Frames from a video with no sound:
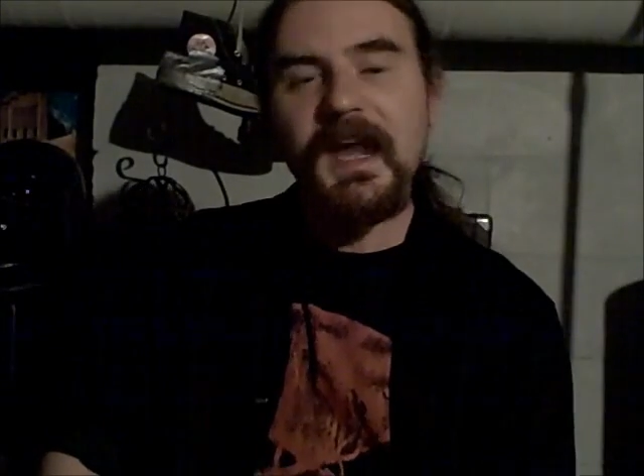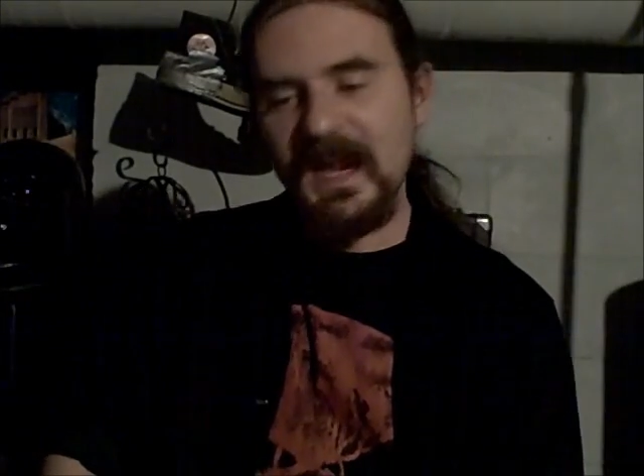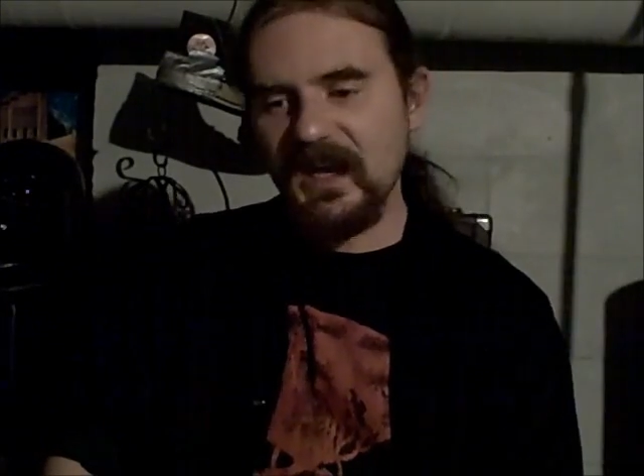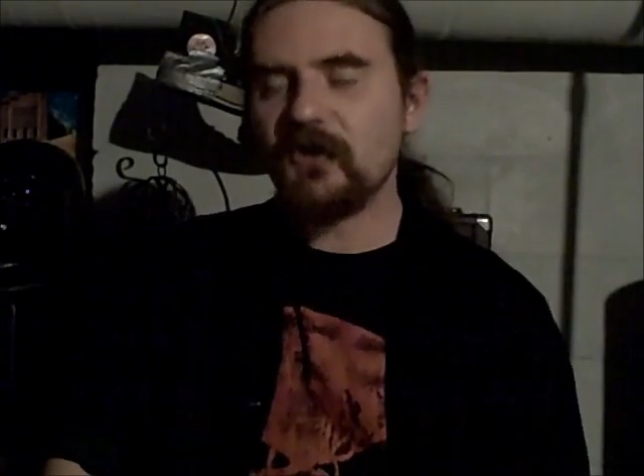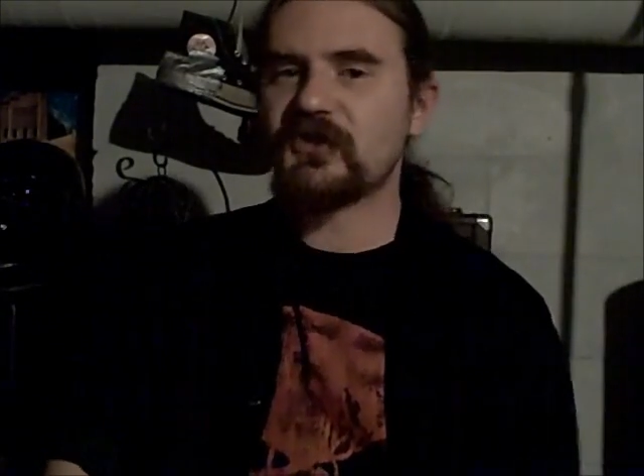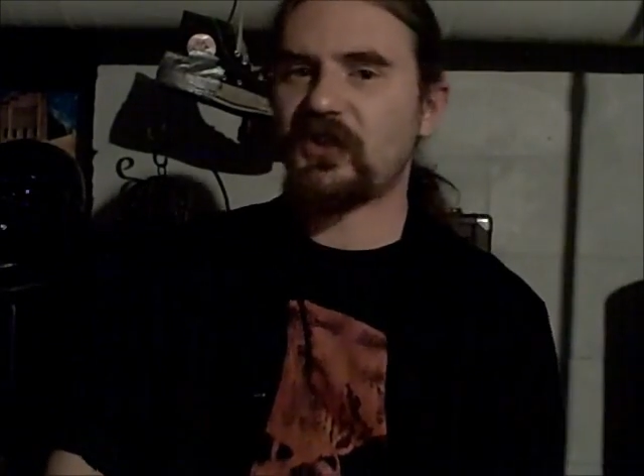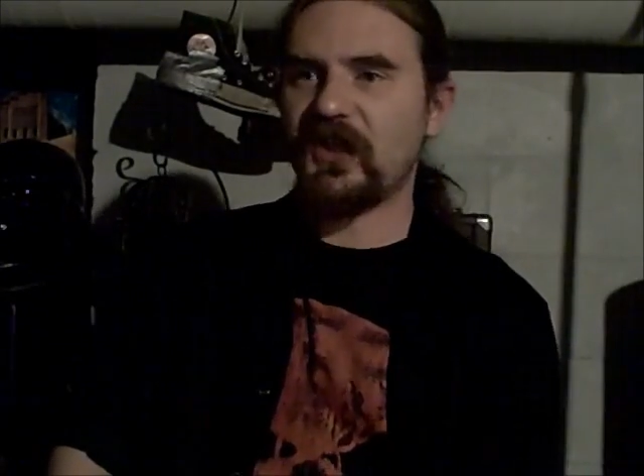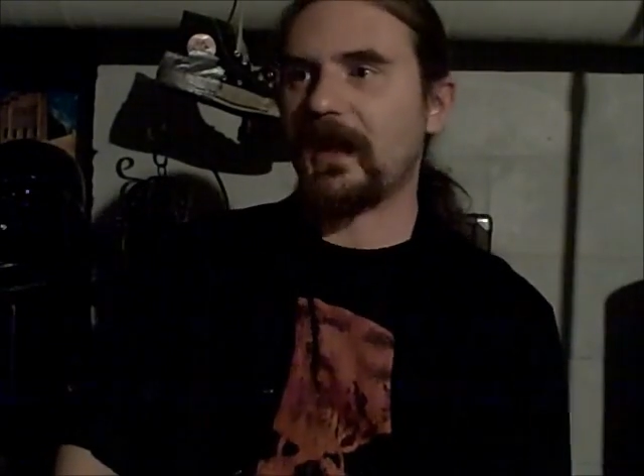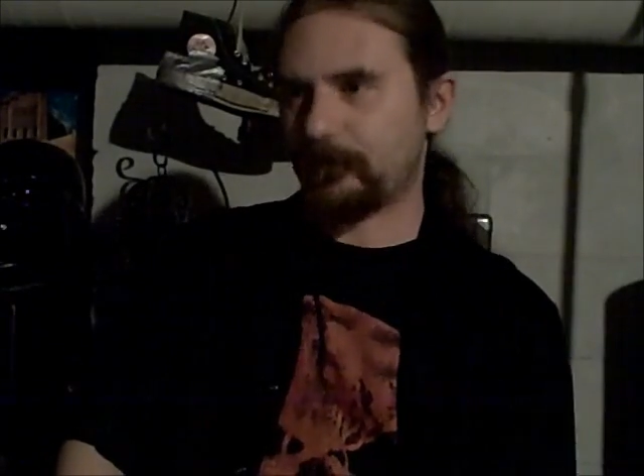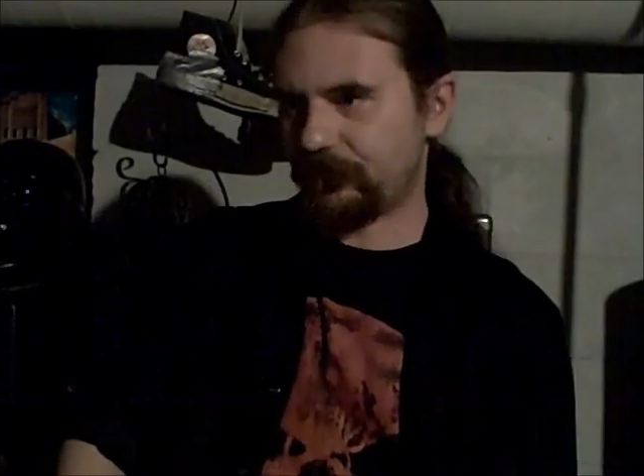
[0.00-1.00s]
And here's the
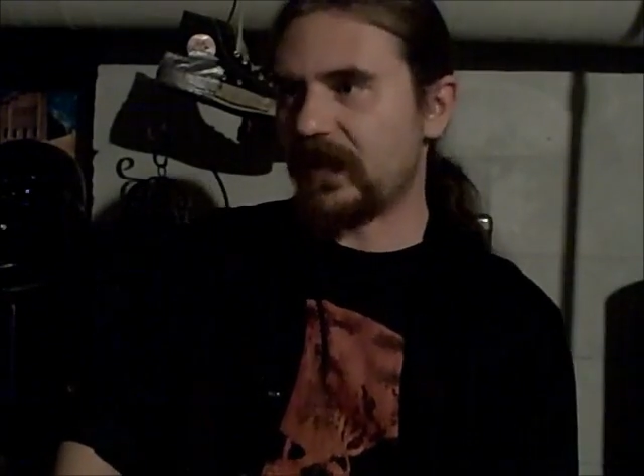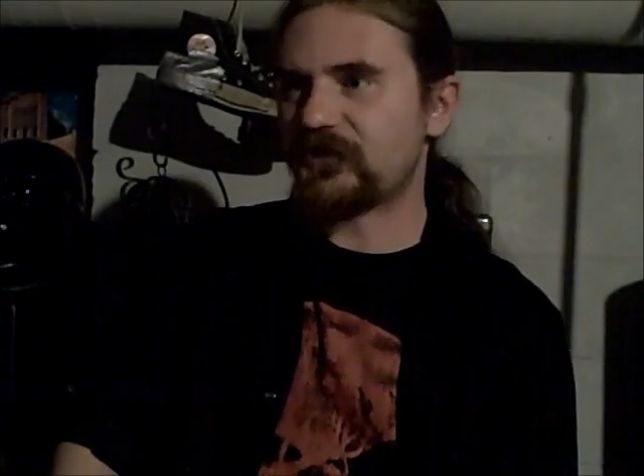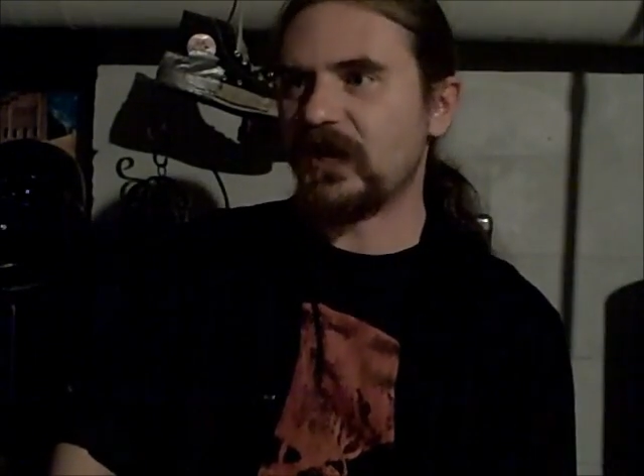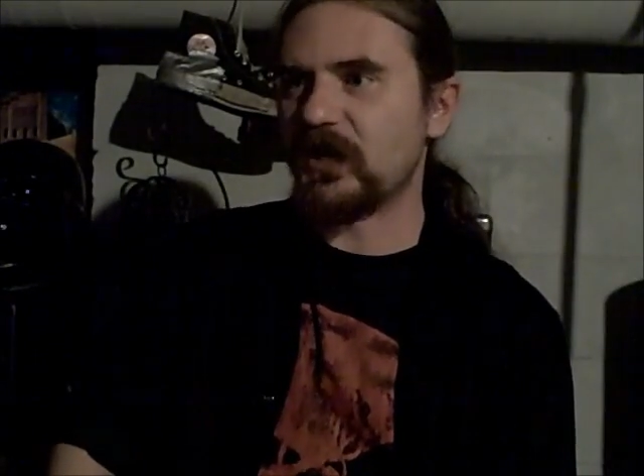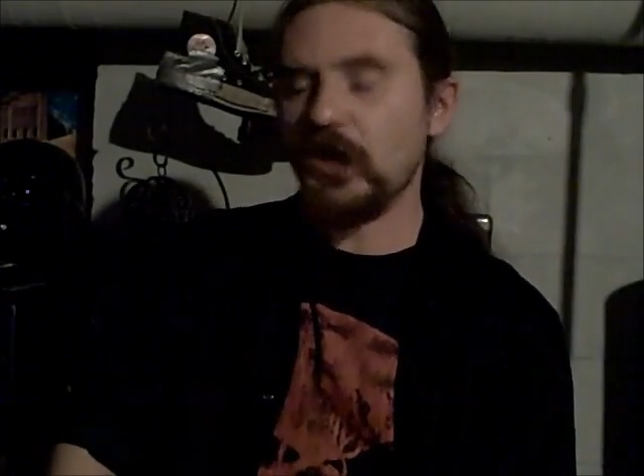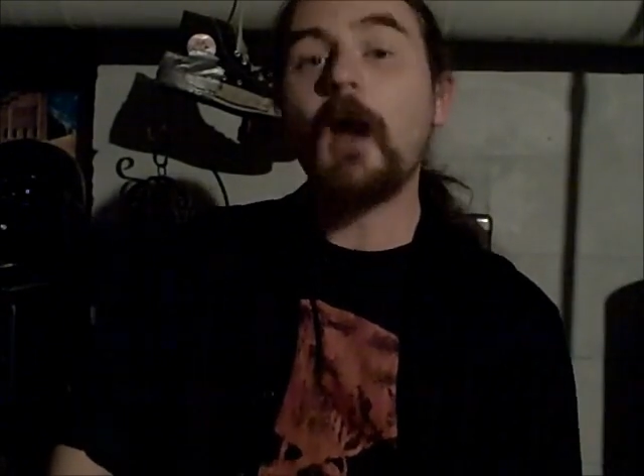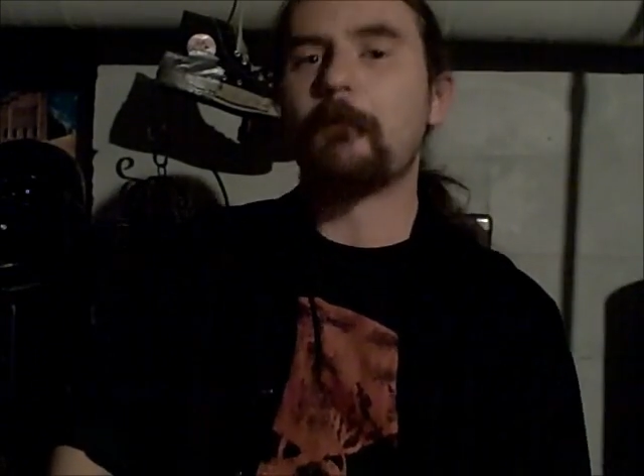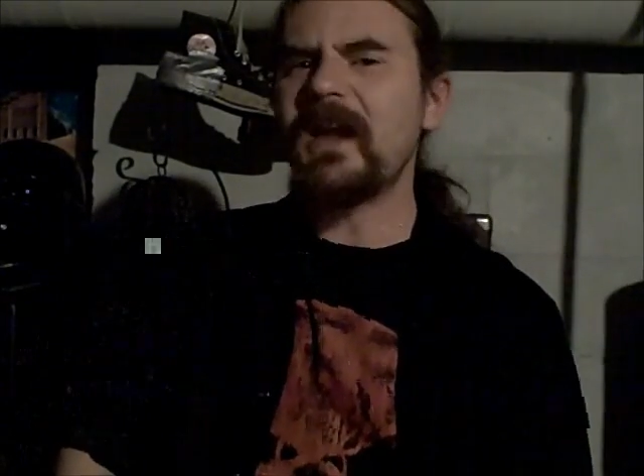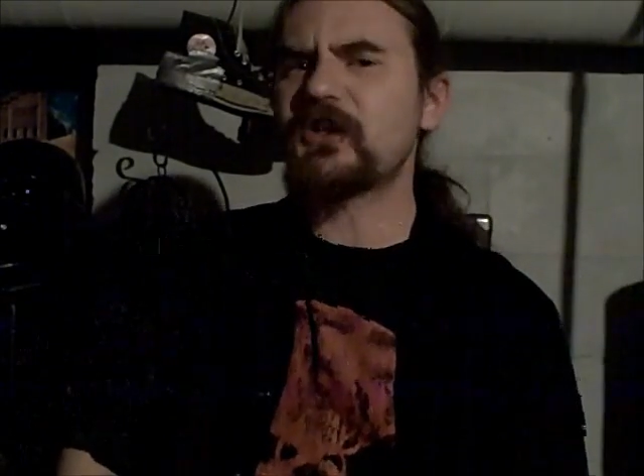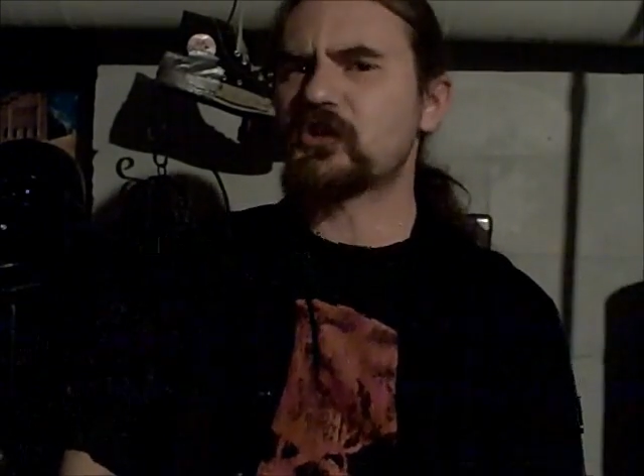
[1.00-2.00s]
thing. It says, make